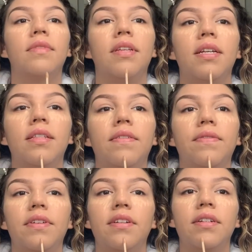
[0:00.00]
and the
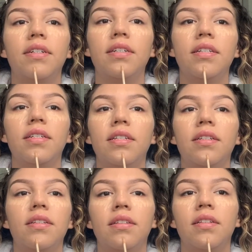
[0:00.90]
very
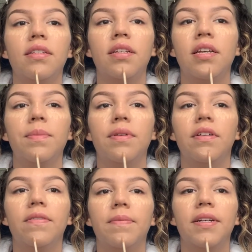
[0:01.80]
tip
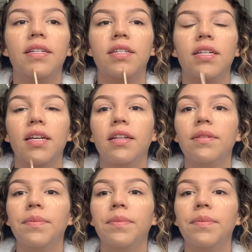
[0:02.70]
of my chin,